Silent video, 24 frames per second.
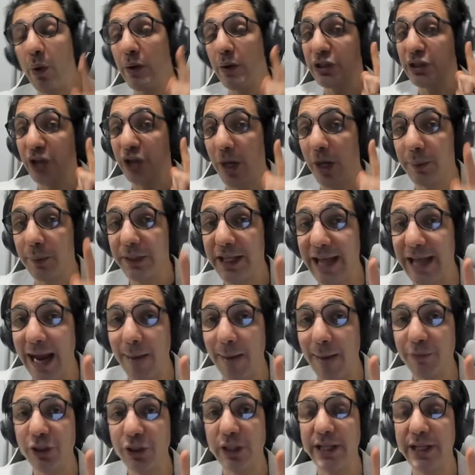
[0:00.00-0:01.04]
we talk about the
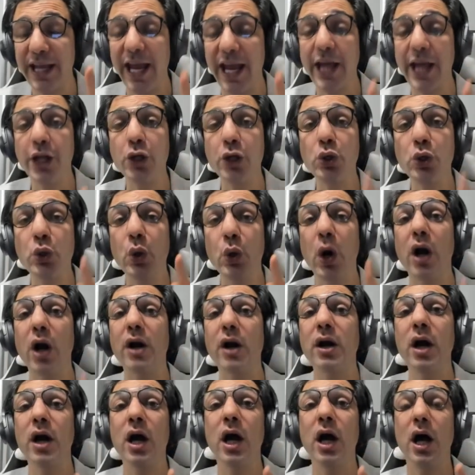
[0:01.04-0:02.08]
capital gain, you
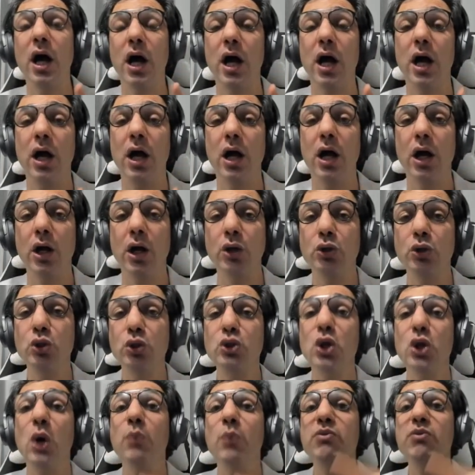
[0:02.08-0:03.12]
don't